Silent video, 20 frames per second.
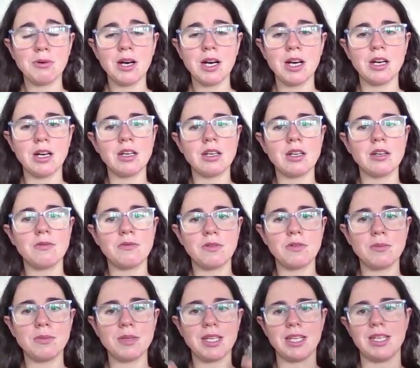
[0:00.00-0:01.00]
work
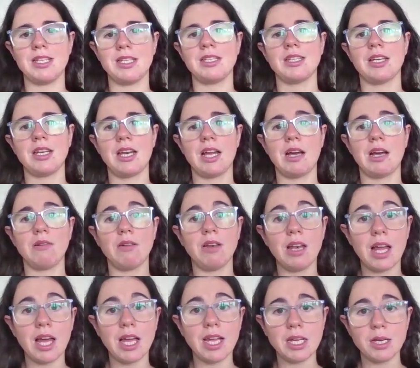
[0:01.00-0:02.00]
from the inside out
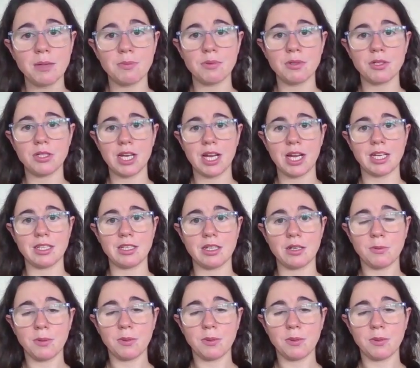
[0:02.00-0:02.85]
like a projector.